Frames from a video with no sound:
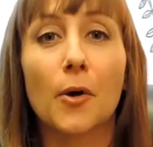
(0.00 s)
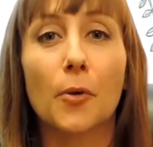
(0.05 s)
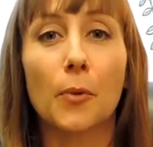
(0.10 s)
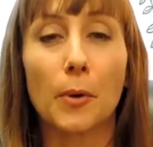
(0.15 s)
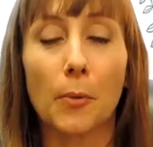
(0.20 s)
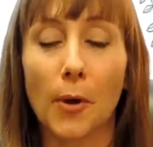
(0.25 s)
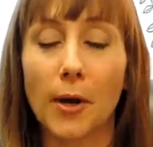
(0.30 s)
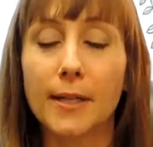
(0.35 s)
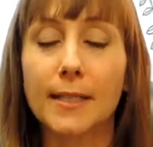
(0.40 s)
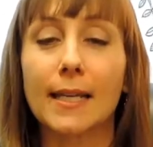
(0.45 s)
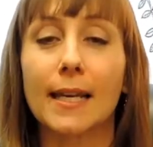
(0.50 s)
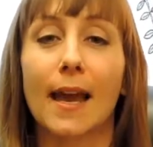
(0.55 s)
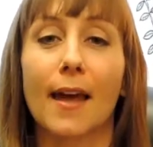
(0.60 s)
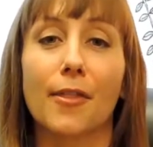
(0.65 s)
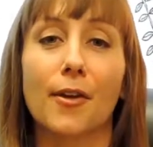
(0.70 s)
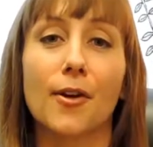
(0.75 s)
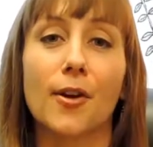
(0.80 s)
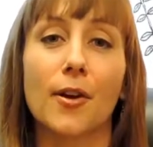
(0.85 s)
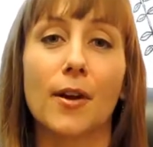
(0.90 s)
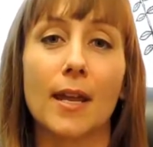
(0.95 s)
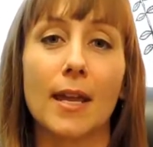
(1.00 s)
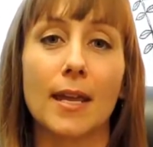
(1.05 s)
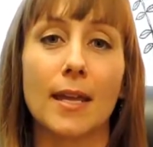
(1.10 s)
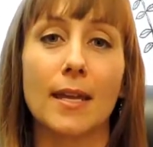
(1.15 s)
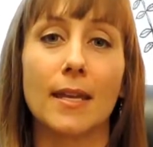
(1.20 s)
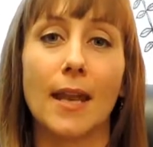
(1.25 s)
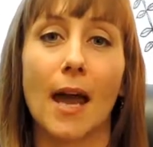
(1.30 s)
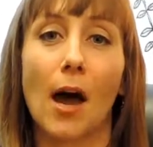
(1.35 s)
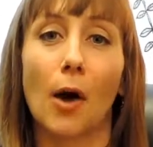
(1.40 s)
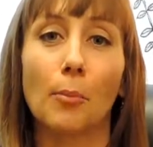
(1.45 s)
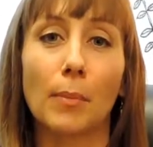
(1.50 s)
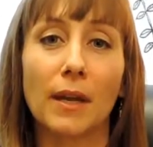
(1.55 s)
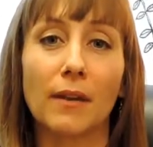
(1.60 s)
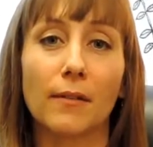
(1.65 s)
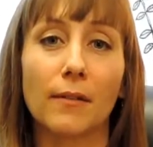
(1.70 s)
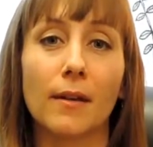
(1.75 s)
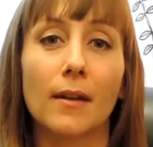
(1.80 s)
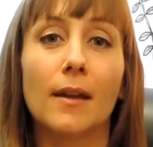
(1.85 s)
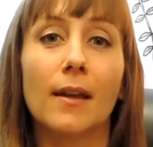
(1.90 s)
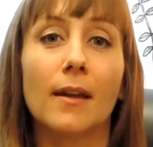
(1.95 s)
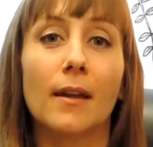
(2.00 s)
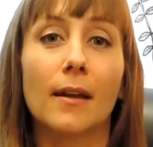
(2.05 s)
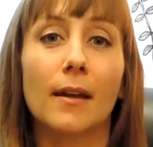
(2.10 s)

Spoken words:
We work together in helping